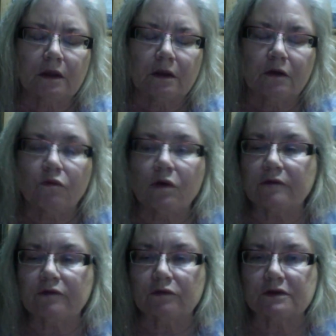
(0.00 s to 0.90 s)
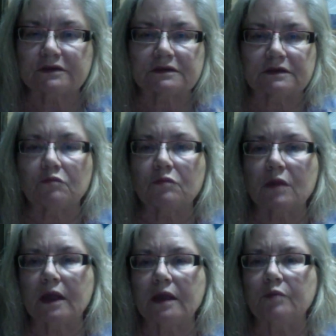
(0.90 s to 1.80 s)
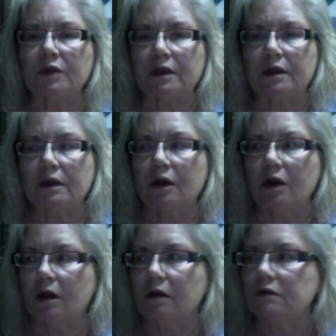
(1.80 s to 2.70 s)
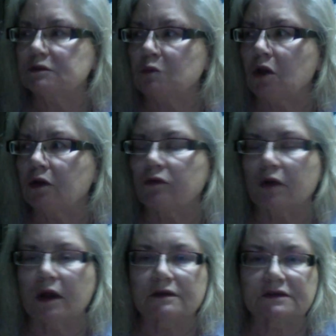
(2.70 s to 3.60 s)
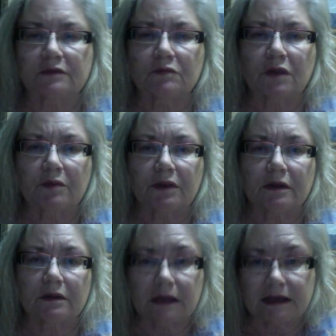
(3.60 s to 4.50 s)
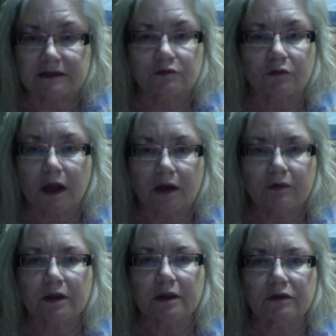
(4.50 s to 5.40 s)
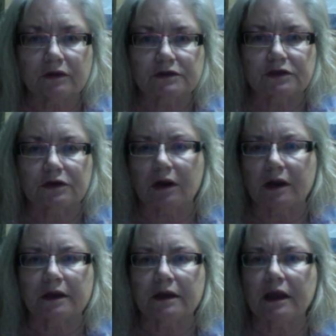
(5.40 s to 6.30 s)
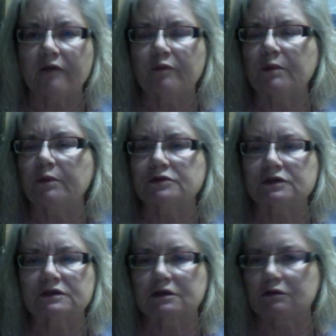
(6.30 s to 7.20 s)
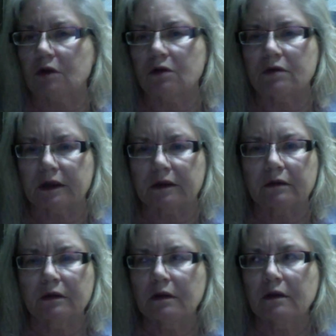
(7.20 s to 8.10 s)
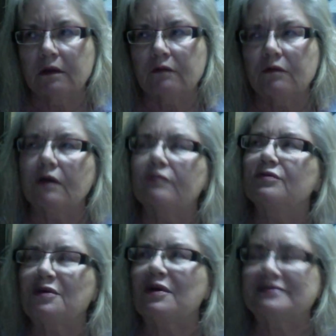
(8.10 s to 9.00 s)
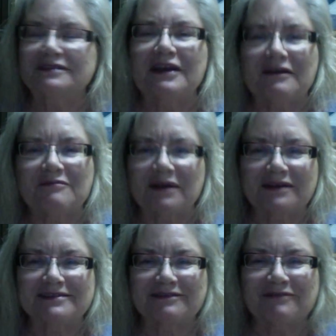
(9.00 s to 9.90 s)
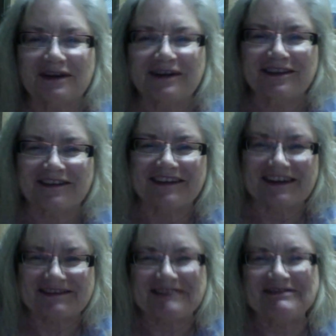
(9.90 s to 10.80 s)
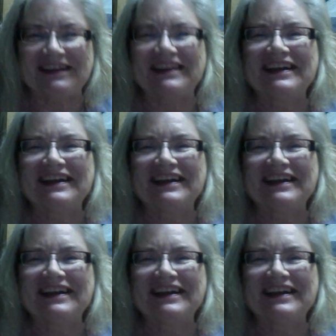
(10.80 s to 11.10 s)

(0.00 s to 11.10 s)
One of the reasons it may be smaller crowds and maybe less rowdy this year, I didn't have people just throwing, well, no, I did have buckets of water thrown on me, but